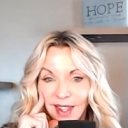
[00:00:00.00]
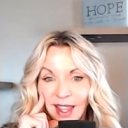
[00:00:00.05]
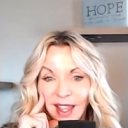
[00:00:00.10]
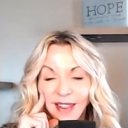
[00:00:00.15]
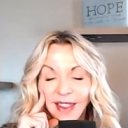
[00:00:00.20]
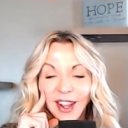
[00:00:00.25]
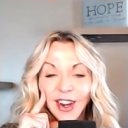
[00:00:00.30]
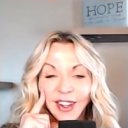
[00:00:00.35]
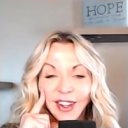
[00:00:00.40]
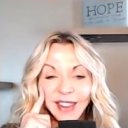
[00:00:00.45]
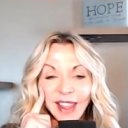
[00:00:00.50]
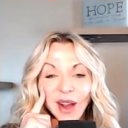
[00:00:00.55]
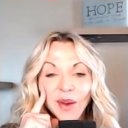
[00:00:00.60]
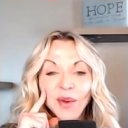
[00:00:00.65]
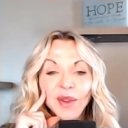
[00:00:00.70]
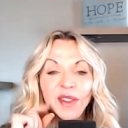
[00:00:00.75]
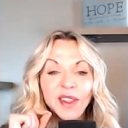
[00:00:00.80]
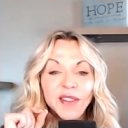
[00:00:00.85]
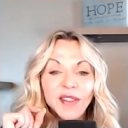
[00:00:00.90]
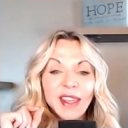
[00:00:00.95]
And they got that
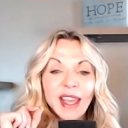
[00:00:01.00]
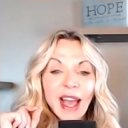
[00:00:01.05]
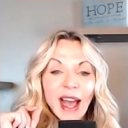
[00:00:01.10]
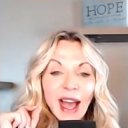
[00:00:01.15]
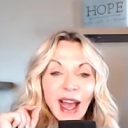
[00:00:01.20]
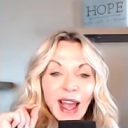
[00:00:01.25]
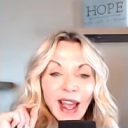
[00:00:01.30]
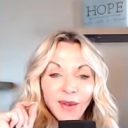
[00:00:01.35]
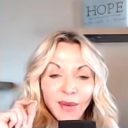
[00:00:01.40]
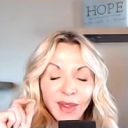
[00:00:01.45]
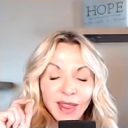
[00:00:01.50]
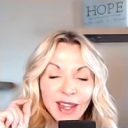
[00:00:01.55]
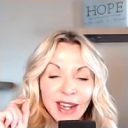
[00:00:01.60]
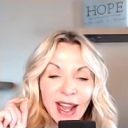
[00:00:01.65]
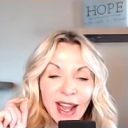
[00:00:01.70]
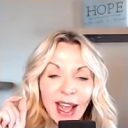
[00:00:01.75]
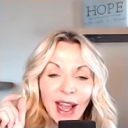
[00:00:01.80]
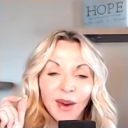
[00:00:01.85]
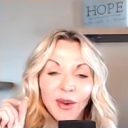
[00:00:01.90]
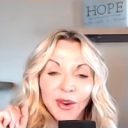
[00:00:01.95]
within the within
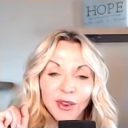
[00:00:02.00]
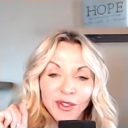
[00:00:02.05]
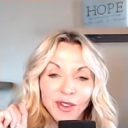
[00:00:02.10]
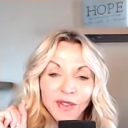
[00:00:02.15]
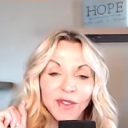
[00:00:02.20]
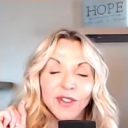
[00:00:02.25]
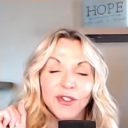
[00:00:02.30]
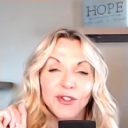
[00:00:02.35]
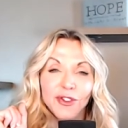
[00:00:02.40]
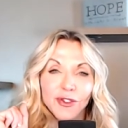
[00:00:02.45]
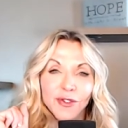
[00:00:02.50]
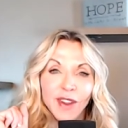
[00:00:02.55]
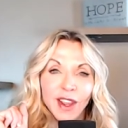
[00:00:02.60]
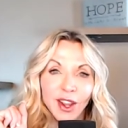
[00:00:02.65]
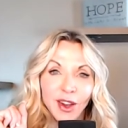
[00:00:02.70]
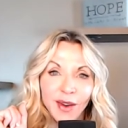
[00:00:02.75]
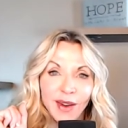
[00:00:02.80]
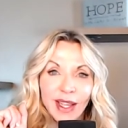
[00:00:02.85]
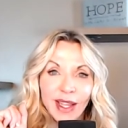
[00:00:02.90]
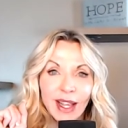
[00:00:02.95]
hours of the survey
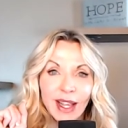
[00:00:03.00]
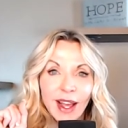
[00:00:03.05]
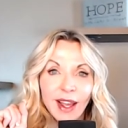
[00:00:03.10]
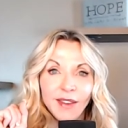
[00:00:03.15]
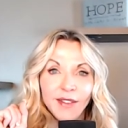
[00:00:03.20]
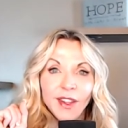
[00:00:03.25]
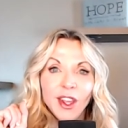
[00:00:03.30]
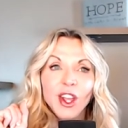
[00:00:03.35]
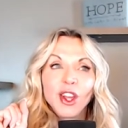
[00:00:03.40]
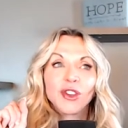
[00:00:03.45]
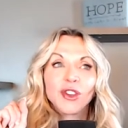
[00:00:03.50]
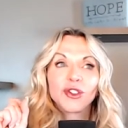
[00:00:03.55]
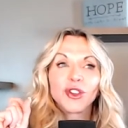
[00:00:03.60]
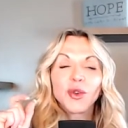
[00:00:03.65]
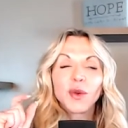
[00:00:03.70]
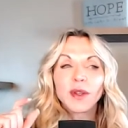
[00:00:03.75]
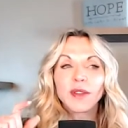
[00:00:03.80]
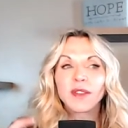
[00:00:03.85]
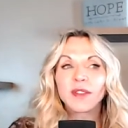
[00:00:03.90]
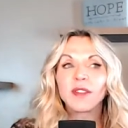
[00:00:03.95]
going live. So
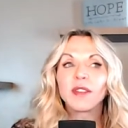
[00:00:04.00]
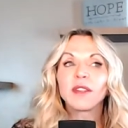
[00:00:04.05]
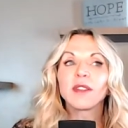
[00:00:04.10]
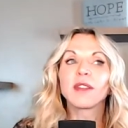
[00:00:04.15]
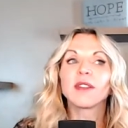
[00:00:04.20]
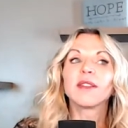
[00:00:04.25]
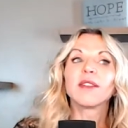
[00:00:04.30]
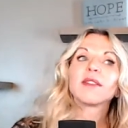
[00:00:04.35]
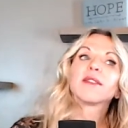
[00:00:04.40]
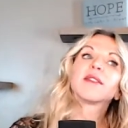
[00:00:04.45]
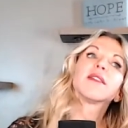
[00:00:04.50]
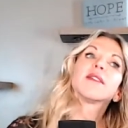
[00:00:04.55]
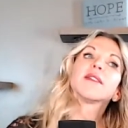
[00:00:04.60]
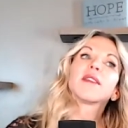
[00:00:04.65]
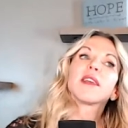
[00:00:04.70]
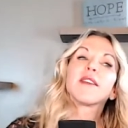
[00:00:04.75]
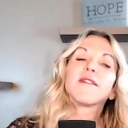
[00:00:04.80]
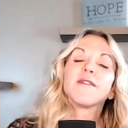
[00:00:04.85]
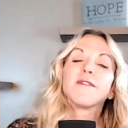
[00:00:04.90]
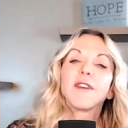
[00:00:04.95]
you can see that this is
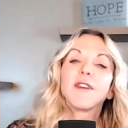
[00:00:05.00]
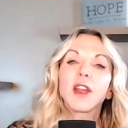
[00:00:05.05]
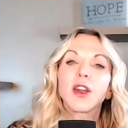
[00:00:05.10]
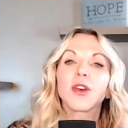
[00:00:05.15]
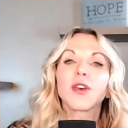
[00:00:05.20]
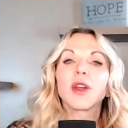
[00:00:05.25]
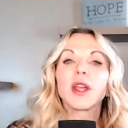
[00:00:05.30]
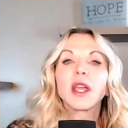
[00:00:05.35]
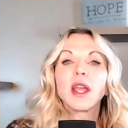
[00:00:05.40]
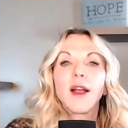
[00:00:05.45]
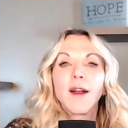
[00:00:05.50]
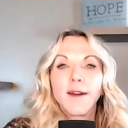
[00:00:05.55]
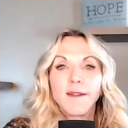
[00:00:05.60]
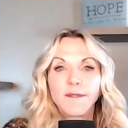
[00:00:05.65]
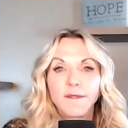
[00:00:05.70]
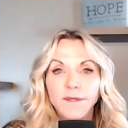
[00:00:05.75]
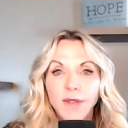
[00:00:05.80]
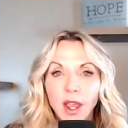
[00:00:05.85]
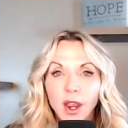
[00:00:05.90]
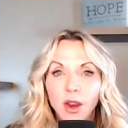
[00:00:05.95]
a very
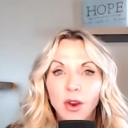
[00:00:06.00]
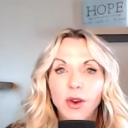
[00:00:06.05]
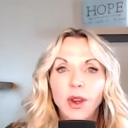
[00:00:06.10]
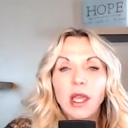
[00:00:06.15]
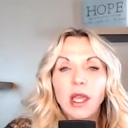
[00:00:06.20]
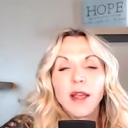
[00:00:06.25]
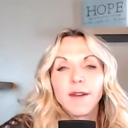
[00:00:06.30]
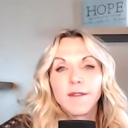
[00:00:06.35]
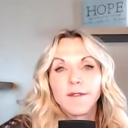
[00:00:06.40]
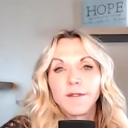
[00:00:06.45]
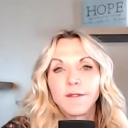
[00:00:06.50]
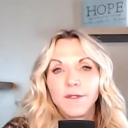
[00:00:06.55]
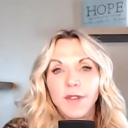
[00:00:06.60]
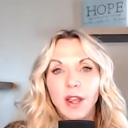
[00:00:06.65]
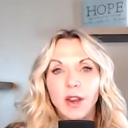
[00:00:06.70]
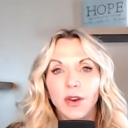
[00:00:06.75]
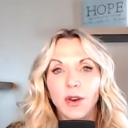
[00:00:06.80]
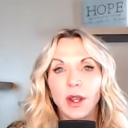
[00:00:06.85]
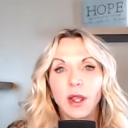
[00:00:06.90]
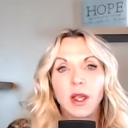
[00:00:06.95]
very
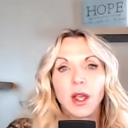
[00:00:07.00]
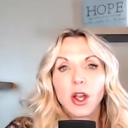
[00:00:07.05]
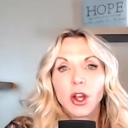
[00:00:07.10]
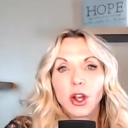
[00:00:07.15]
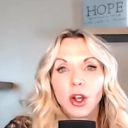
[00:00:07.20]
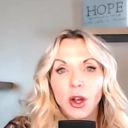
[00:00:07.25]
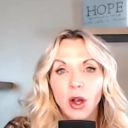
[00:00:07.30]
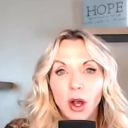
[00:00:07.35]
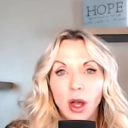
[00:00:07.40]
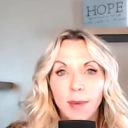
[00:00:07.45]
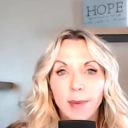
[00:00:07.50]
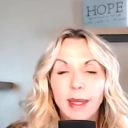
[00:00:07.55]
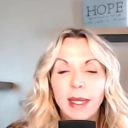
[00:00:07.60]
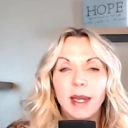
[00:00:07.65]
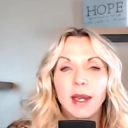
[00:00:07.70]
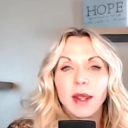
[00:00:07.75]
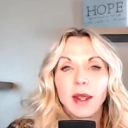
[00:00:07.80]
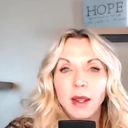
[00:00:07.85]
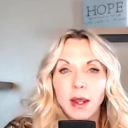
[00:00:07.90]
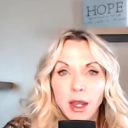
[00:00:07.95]
very
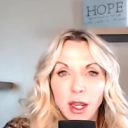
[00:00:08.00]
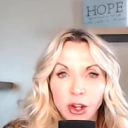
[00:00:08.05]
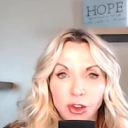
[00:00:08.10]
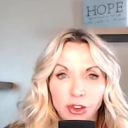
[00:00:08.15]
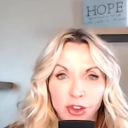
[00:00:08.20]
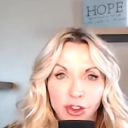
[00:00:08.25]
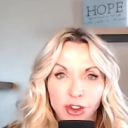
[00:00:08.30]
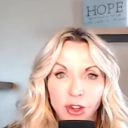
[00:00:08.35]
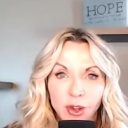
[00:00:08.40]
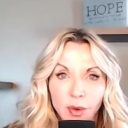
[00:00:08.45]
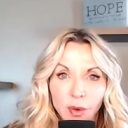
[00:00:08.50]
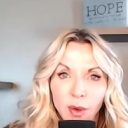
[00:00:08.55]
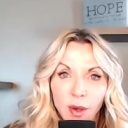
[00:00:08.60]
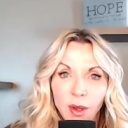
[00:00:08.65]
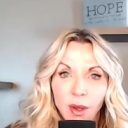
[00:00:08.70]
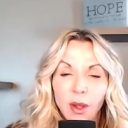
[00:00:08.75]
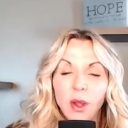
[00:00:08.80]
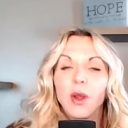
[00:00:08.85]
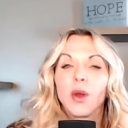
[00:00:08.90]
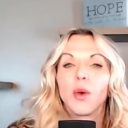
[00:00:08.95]
common issue
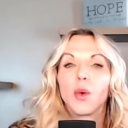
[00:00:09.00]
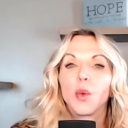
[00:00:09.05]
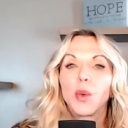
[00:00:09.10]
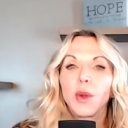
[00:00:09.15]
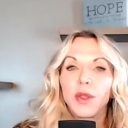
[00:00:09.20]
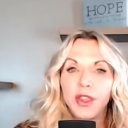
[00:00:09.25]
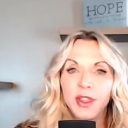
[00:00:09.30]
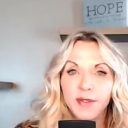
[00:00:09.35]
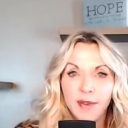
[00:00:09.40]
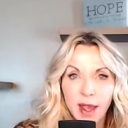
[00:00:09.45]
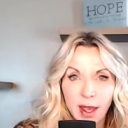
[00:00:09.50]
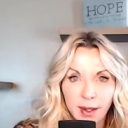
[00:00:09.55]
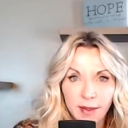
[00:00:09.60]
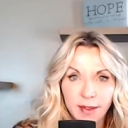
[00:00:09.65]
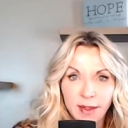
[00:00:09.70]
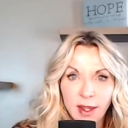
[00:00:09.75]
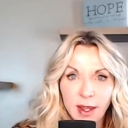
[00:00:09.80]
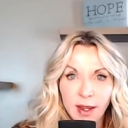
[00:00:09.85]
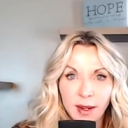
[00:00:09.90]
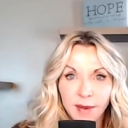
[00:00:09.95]
with the
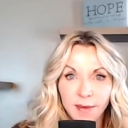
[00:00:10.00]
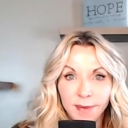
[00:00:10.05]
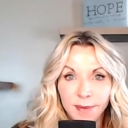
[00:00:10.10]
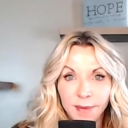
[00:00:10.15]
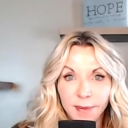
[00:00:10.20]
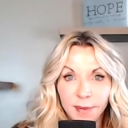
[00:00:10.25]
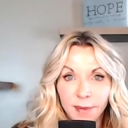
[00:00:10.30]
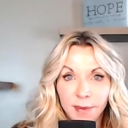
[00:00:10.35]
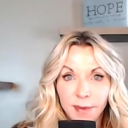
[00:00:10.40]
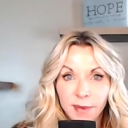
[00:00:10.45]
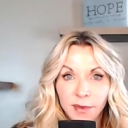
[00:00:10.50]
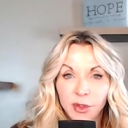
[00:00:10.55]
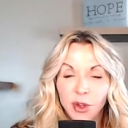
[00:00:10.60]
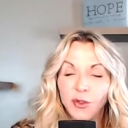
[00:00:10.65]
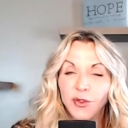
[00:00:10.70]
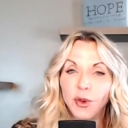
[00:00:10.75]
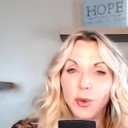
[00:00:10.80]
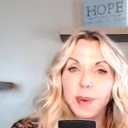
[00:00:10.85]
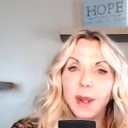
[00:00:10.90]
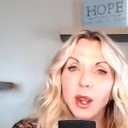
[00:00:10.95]
vaccine. So
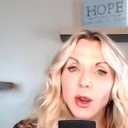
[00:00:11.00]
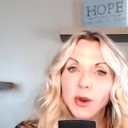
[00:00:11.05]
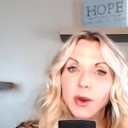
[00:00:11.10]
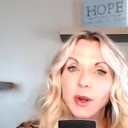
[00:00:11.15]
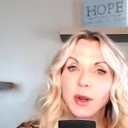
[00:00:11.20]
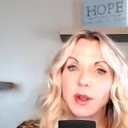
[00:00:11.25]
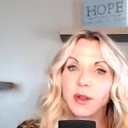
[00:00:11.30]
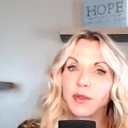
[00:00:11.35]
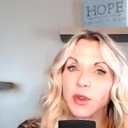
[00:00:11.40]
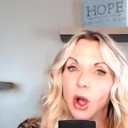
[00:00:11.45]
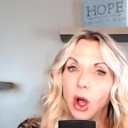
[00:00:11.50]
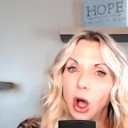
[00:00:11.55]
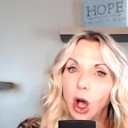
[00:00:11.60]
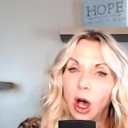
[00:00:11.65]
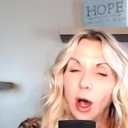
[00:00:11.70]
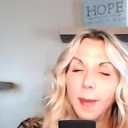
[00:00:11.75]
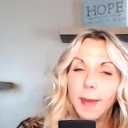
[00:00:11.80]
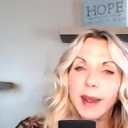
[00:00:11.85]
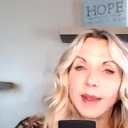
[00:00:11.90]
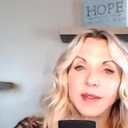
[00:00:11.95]
if your period is
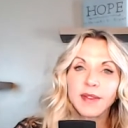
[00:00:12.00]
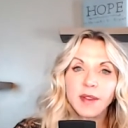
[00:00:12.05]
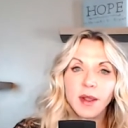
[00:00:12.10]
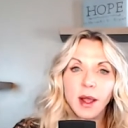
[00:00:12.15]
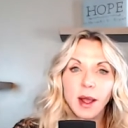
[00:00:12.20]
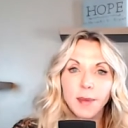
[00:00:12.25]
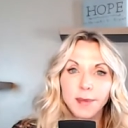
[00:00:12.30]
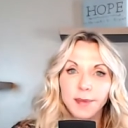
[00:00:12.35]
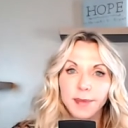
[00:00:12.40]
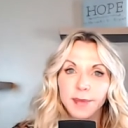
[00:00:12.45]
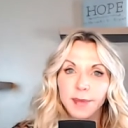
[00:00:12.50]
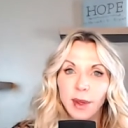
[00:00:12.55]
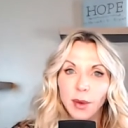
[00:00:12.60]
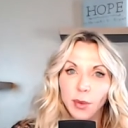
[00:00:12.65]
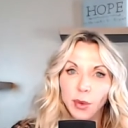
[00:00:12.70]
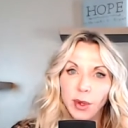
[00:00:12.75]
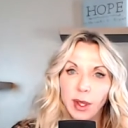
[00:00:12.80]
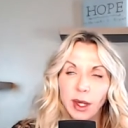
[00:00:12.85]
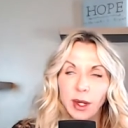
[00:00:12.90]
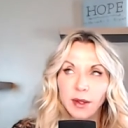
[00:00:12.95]
all messed up, and
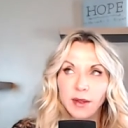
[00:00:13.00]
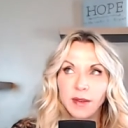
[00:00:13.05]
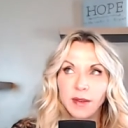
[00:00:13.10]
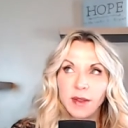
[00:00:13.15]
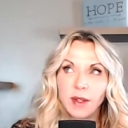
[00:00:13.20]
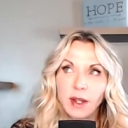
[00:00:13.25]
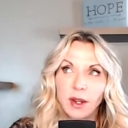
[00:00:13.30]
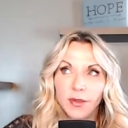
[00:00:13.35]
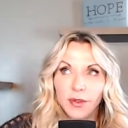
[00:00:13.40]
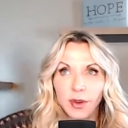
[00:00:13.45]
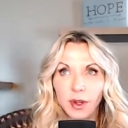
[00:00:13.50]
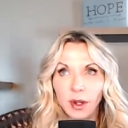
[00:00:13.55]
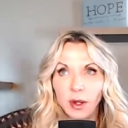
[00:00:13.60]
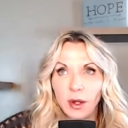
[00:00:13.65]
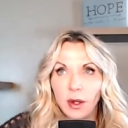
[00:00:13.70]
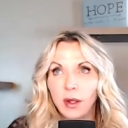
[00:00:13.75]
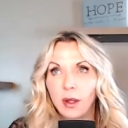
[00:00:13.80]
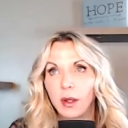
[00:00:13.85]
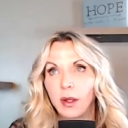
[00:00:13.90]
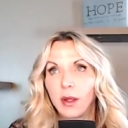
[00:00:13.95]
we'll get into the different
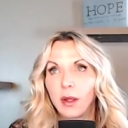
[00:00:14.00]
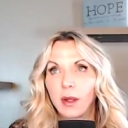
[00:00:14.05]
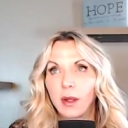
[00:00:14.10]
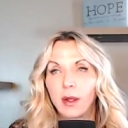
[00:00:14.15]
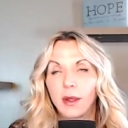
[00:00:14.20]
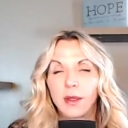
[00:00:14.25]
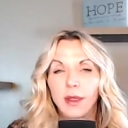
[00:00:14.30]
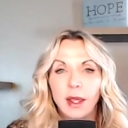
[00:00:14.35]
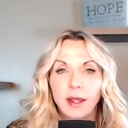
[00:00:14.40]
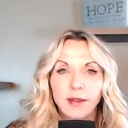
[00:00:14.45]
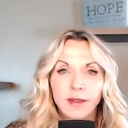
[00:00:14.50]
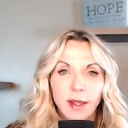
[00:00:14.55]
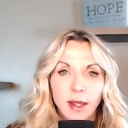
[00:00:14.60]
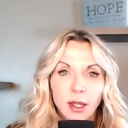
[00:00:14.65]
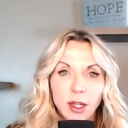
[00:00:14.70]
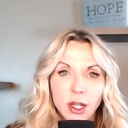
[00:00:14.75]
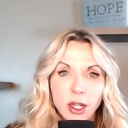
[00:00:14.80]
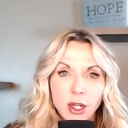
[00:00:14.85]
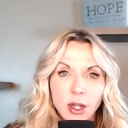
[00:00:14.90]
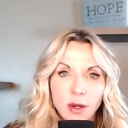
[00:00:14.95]
things it
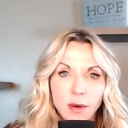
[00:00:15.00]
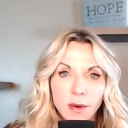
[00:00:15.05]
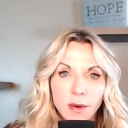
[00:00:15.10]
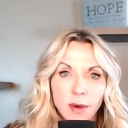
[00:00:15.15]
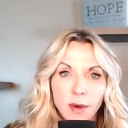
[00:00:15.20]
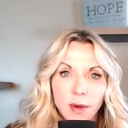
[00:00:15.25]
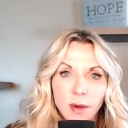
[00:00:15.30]
can do,